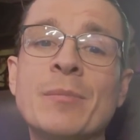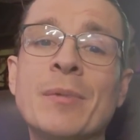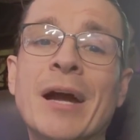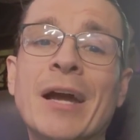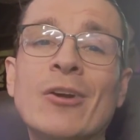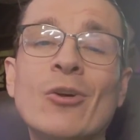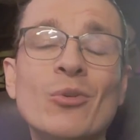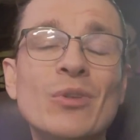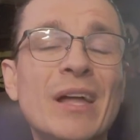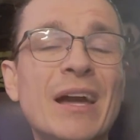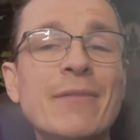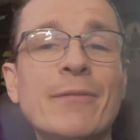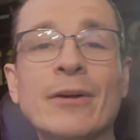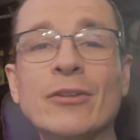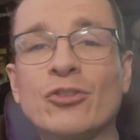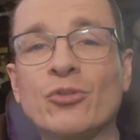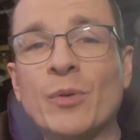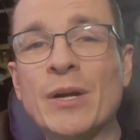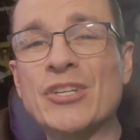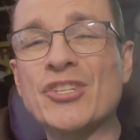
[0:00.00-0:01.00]
I go live on
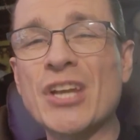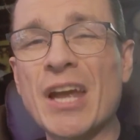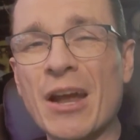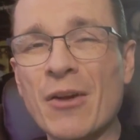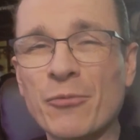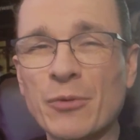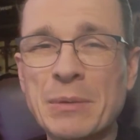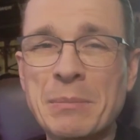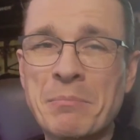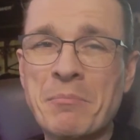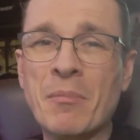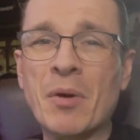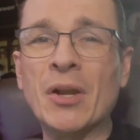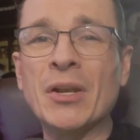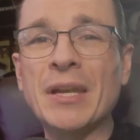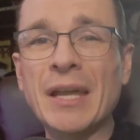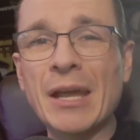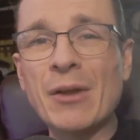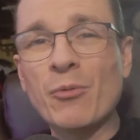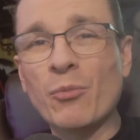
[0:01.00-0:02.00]
Twitch every
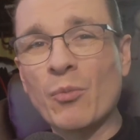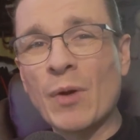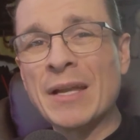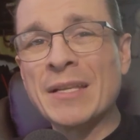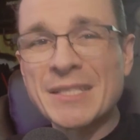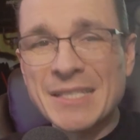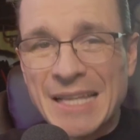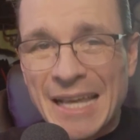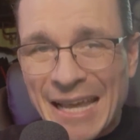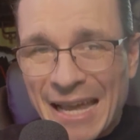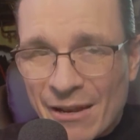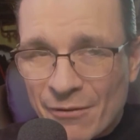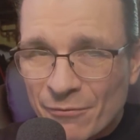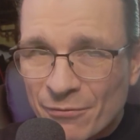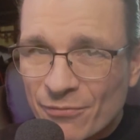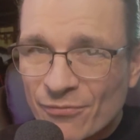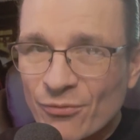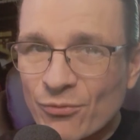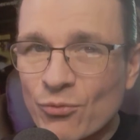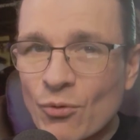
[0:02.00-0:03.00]
Monday, Wednesday, and
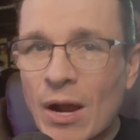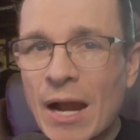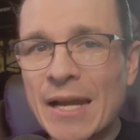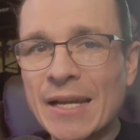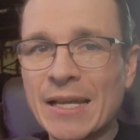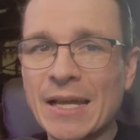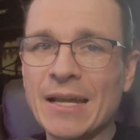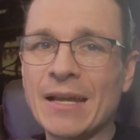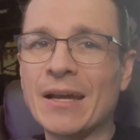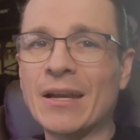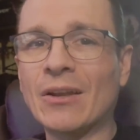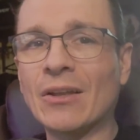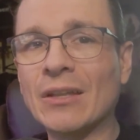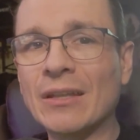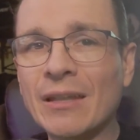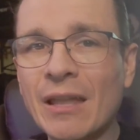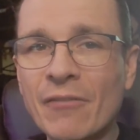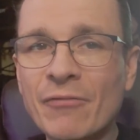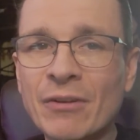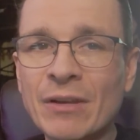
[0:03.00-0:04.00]
Friday at
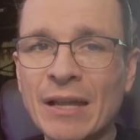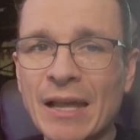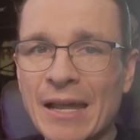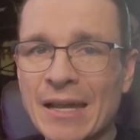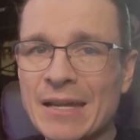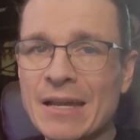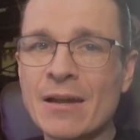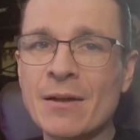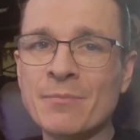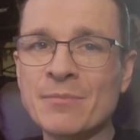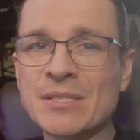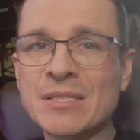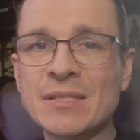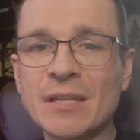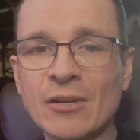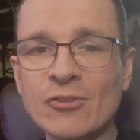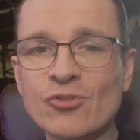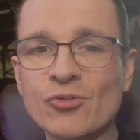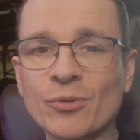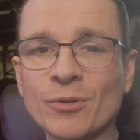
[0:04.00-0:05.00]
11 a.m.
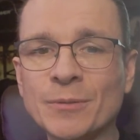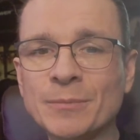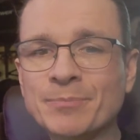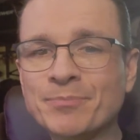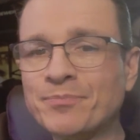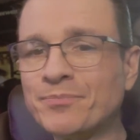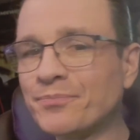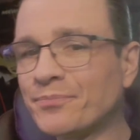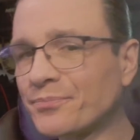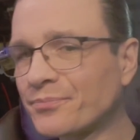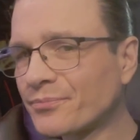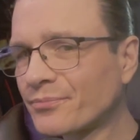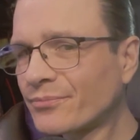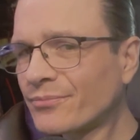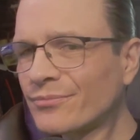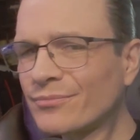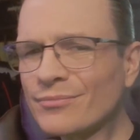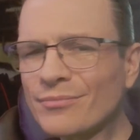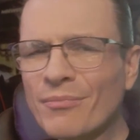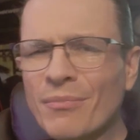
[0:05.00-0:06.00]
Central.
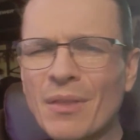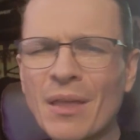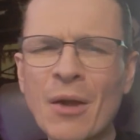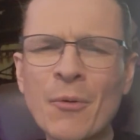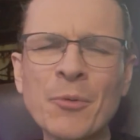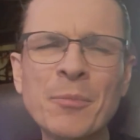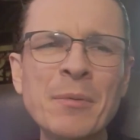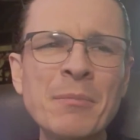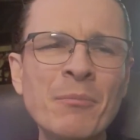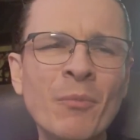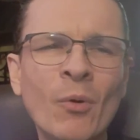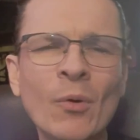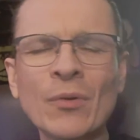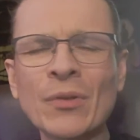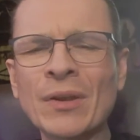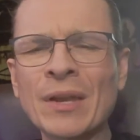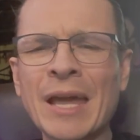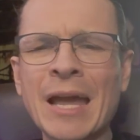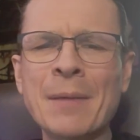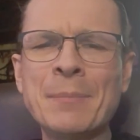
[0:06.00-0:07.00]
I would be more
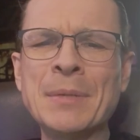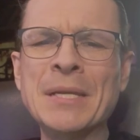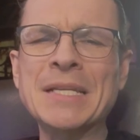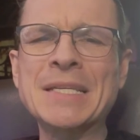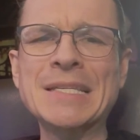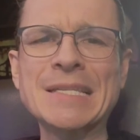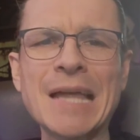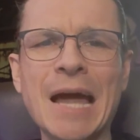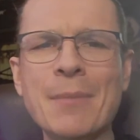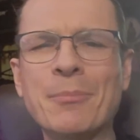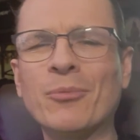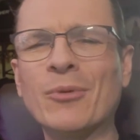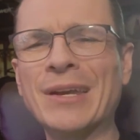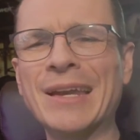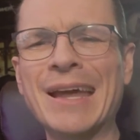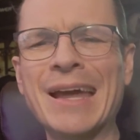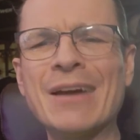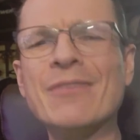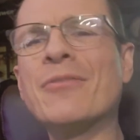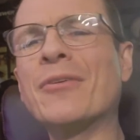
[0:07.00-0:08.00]
than happy to stop
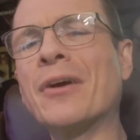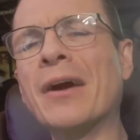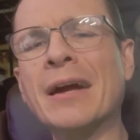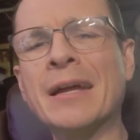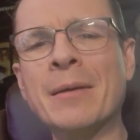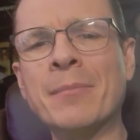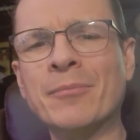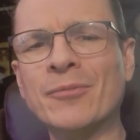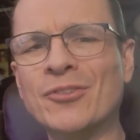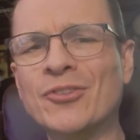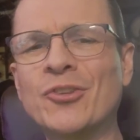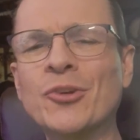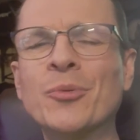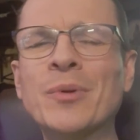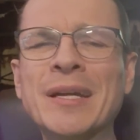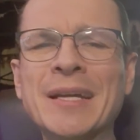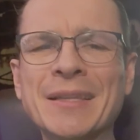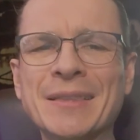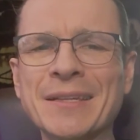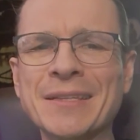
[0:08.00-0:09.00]
whatever I am
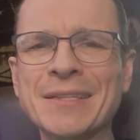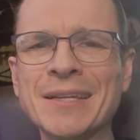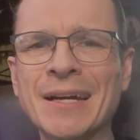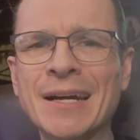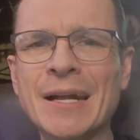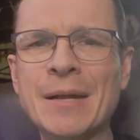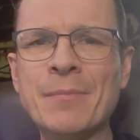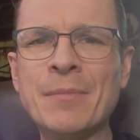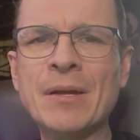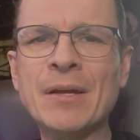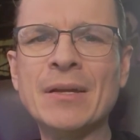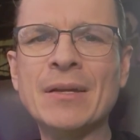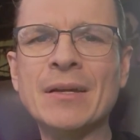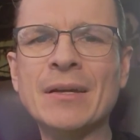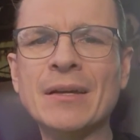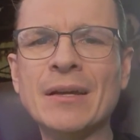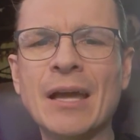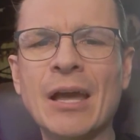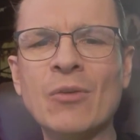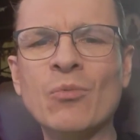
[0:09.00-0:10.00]
doing at the time
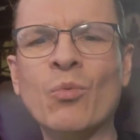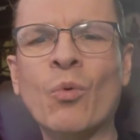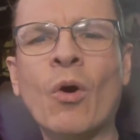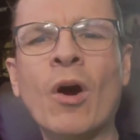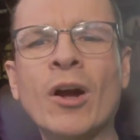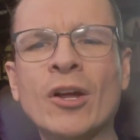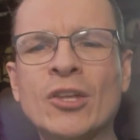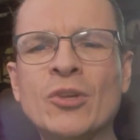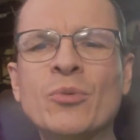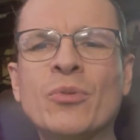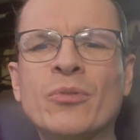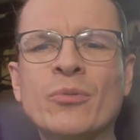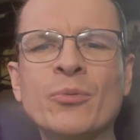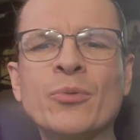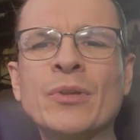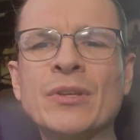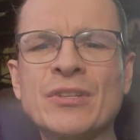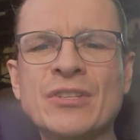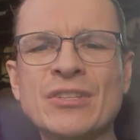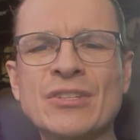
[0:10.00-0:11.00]
and walk you through
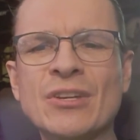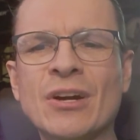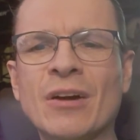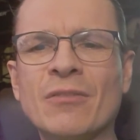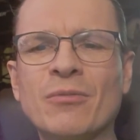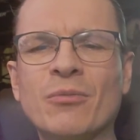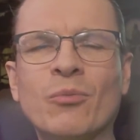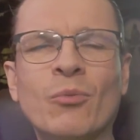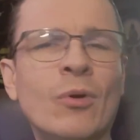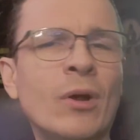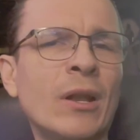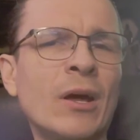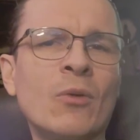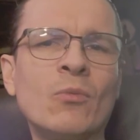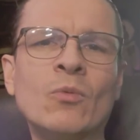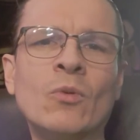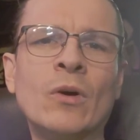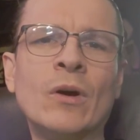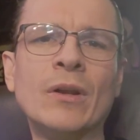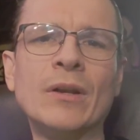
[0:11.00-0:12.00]
this stuff
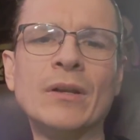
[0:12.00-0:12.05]
one-on-one.